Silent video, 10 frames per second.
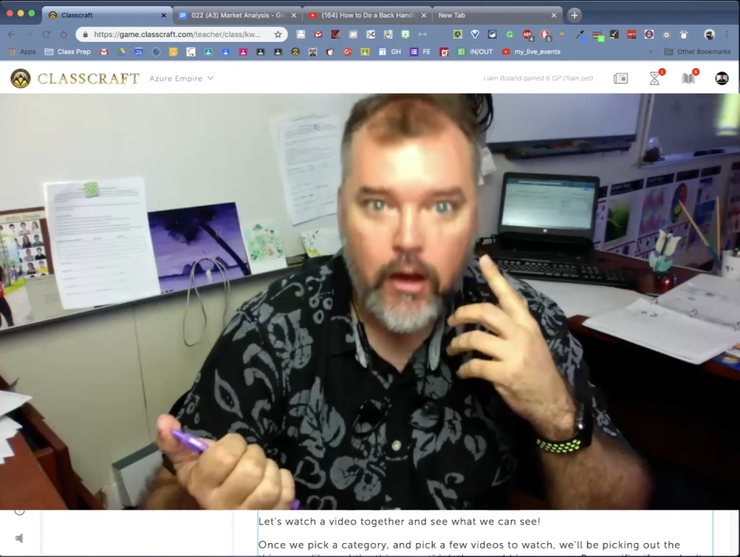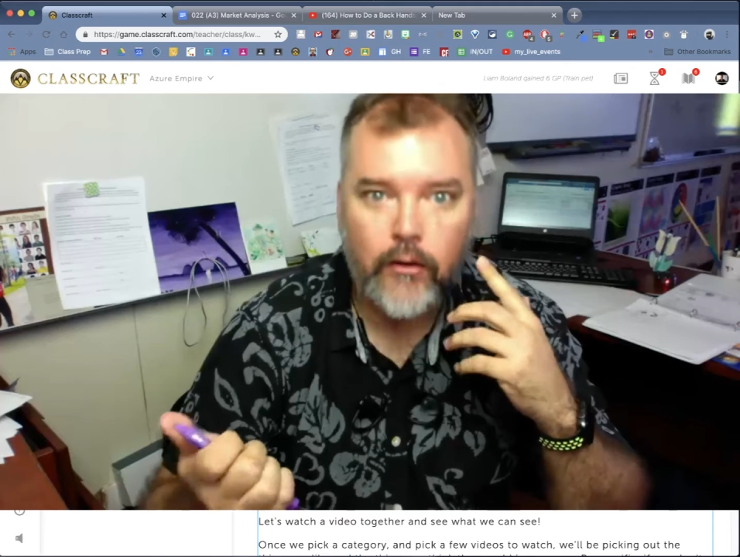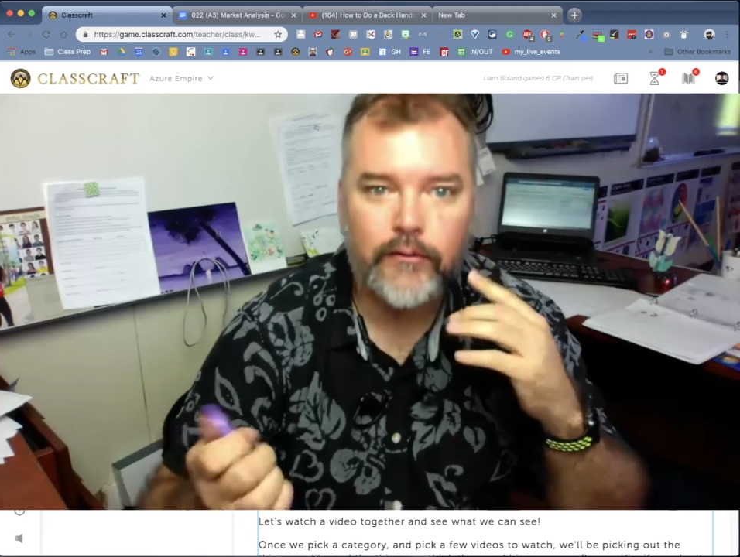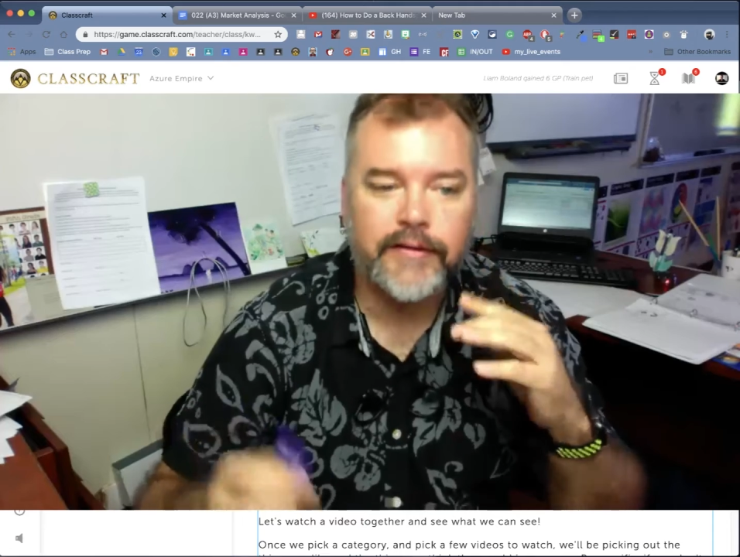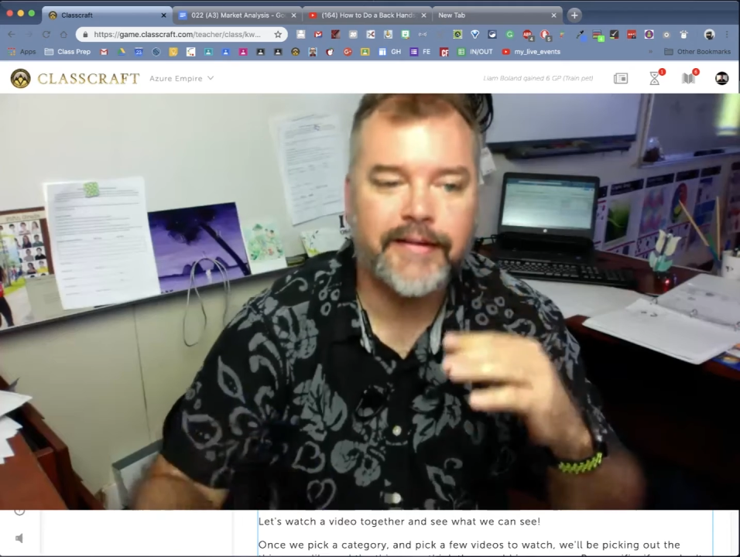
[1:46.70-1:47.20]

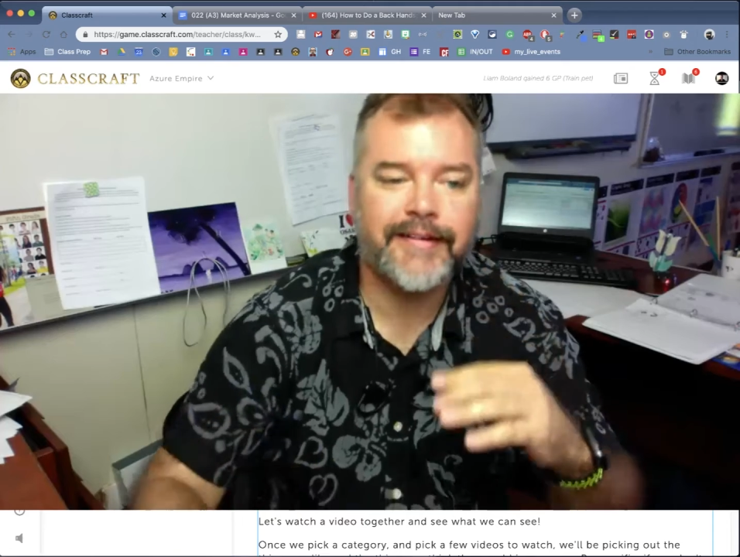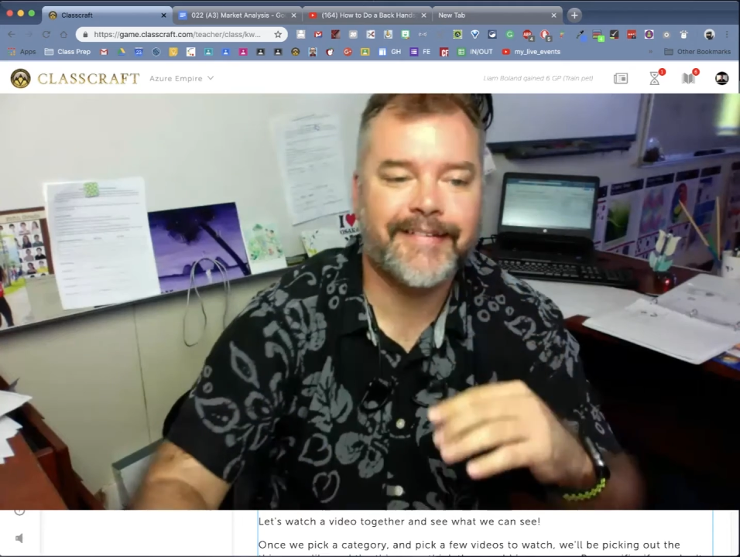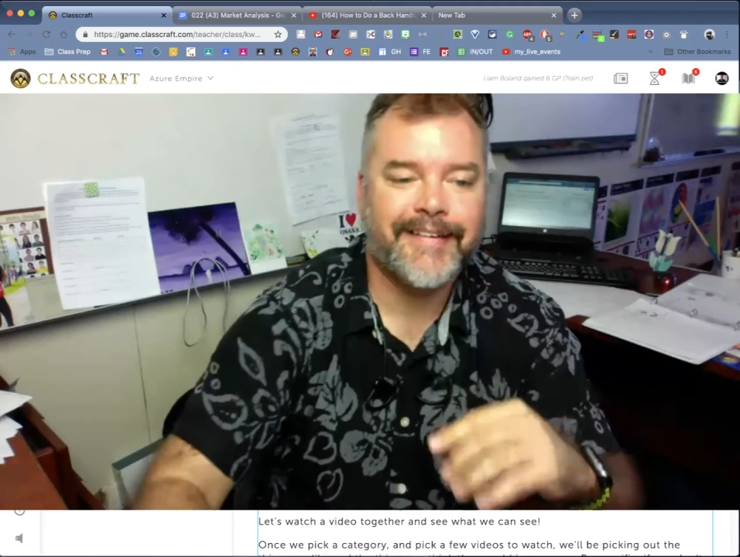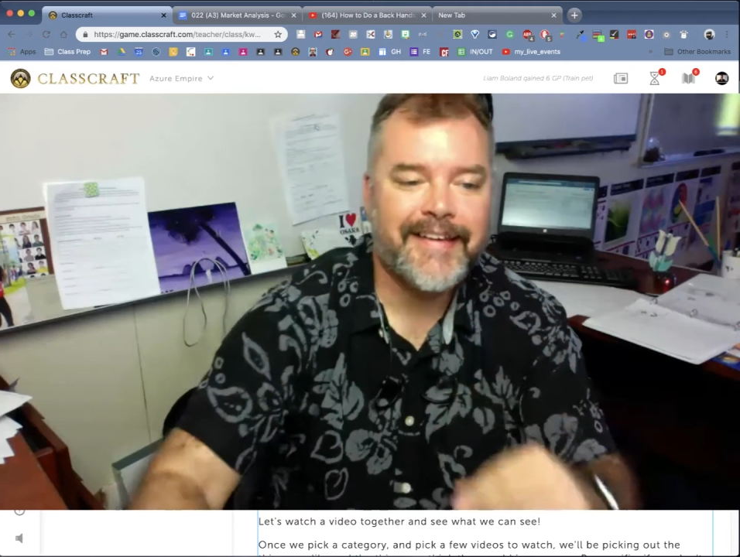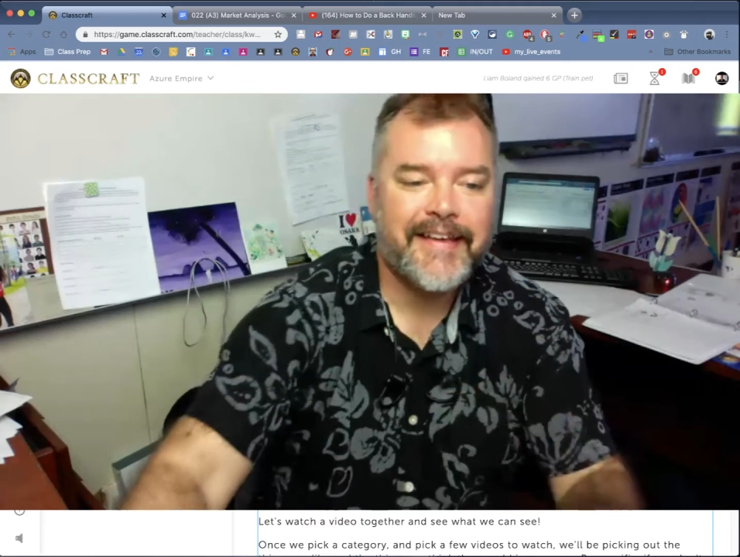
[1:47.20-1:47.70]
Oh,
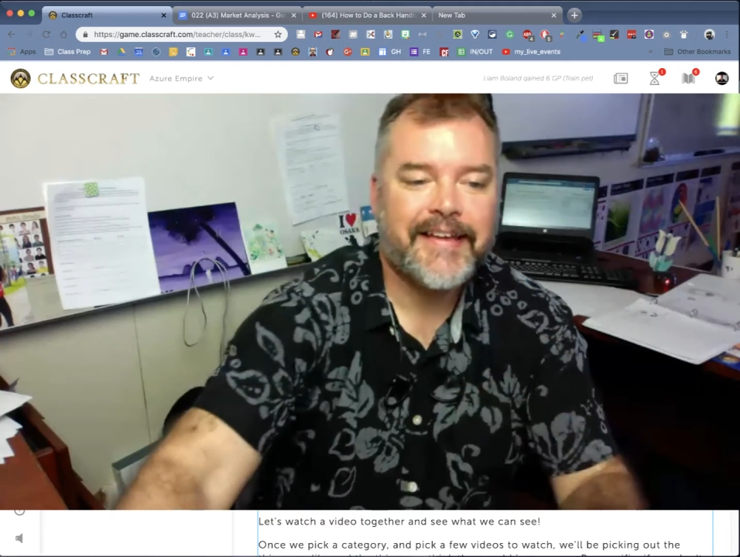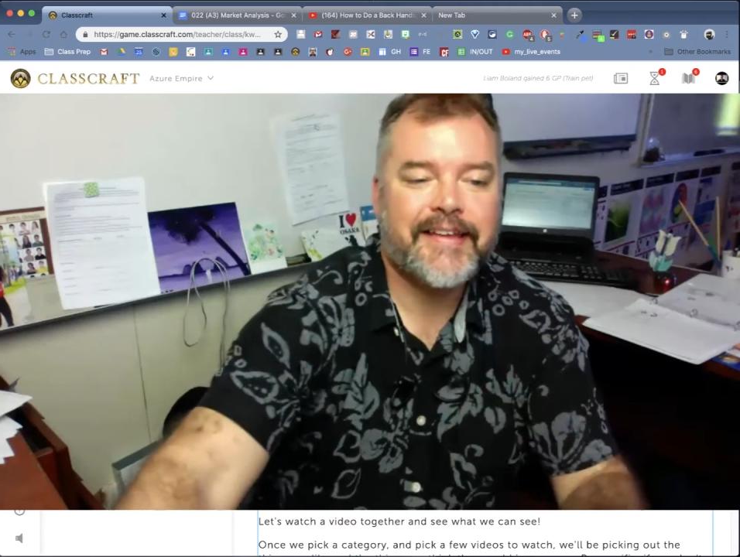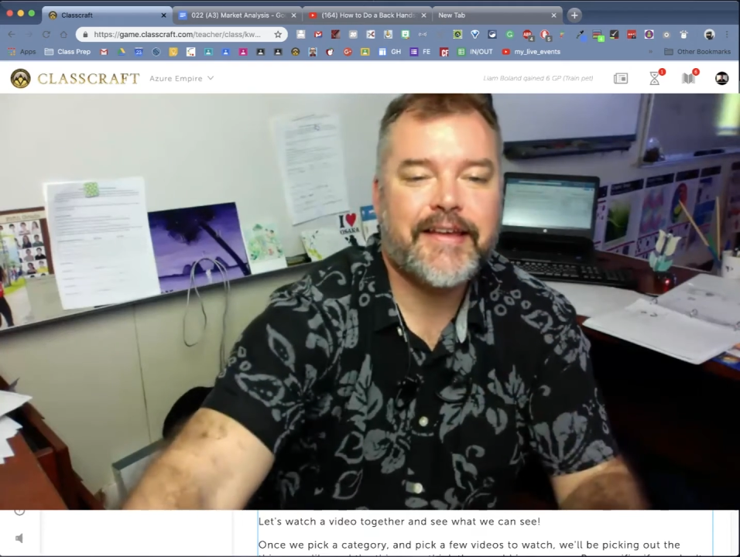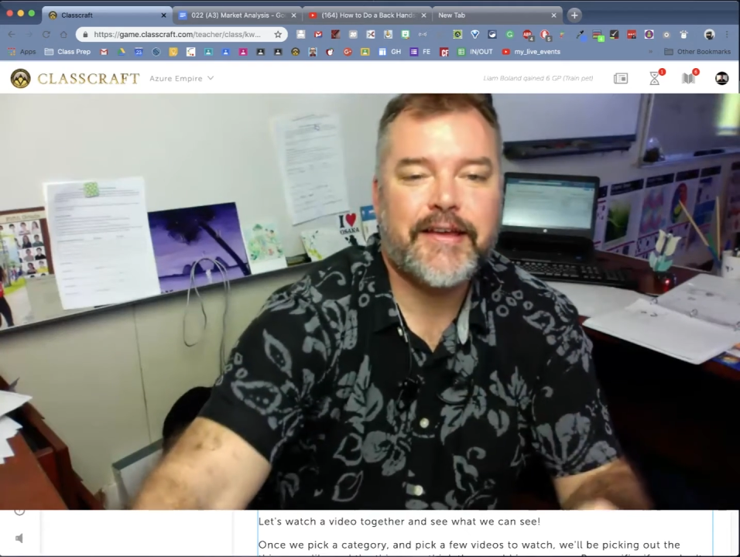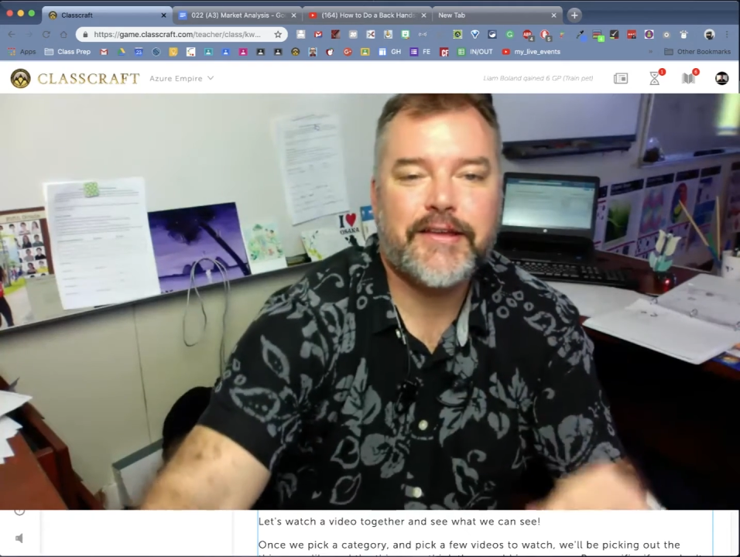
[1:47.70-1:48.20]

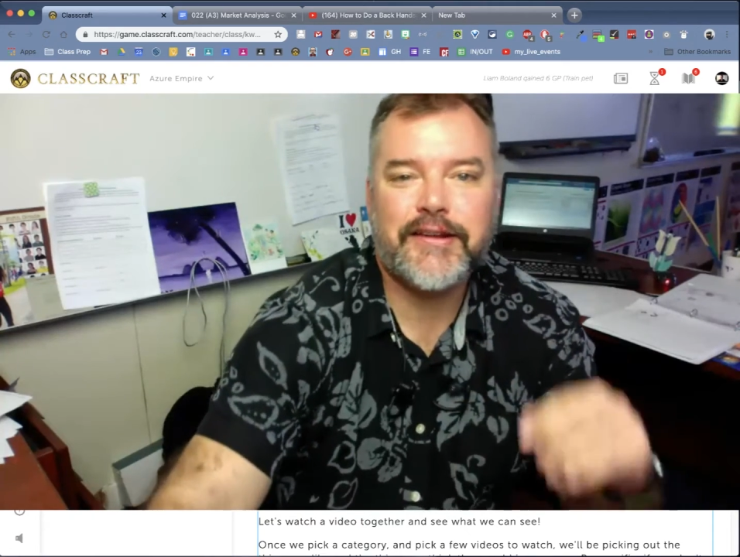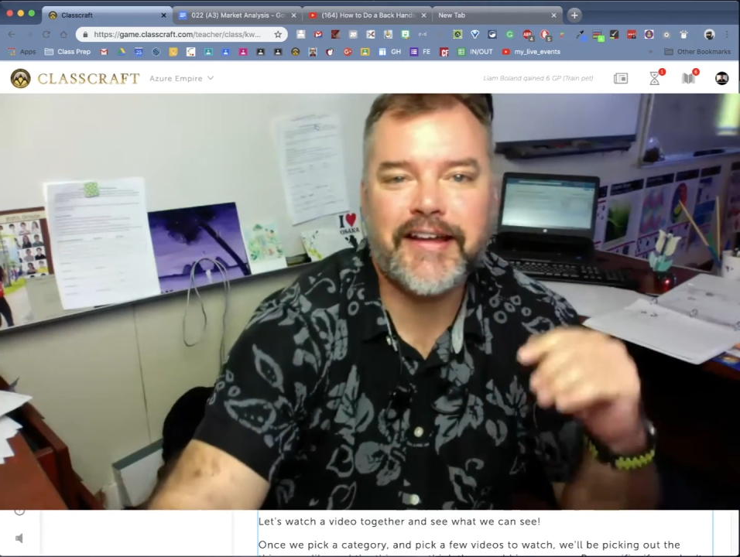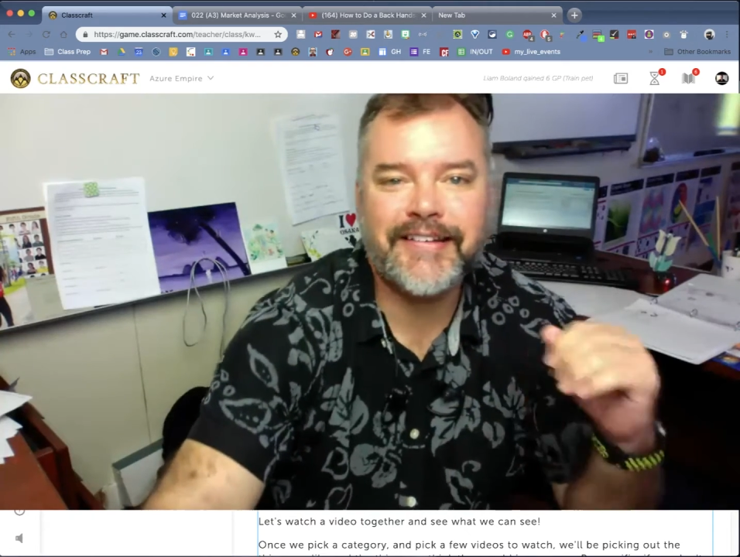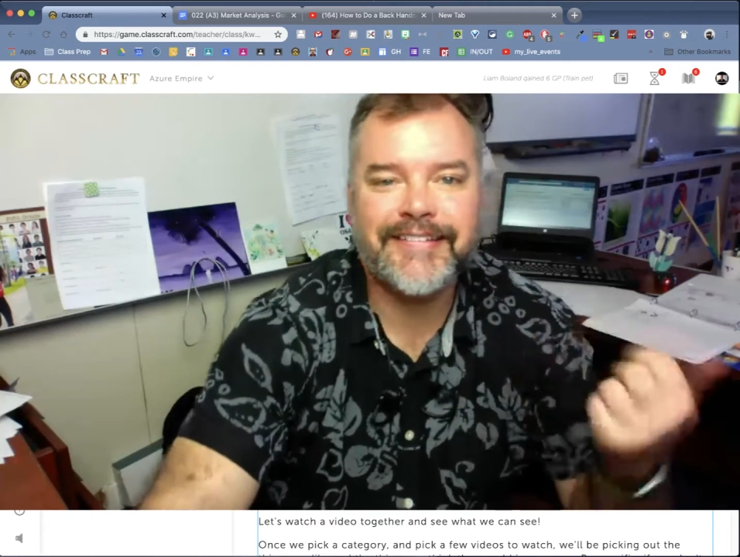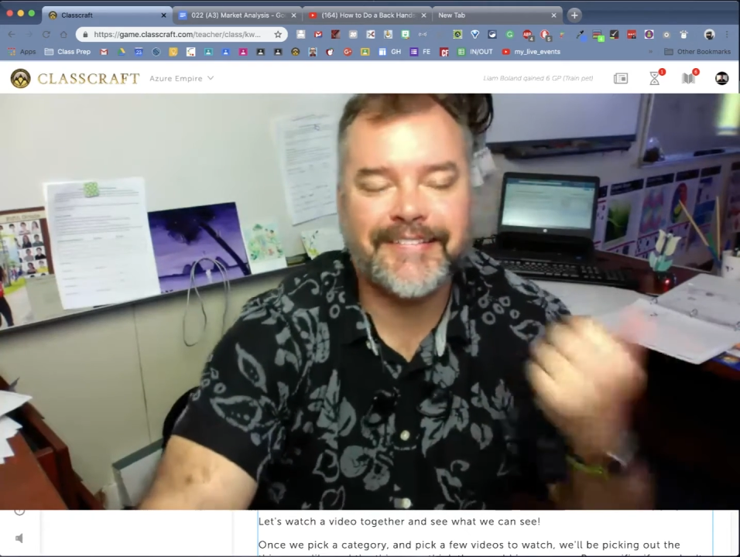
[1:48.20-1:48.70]
you
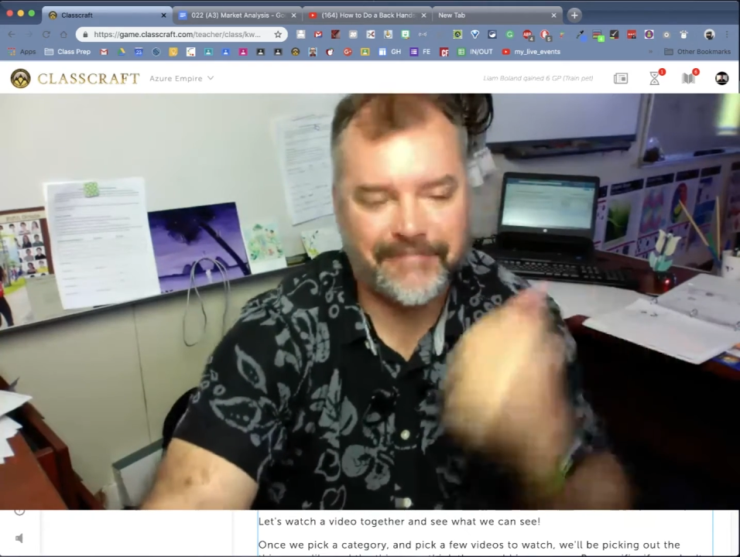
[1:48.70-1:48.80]
done?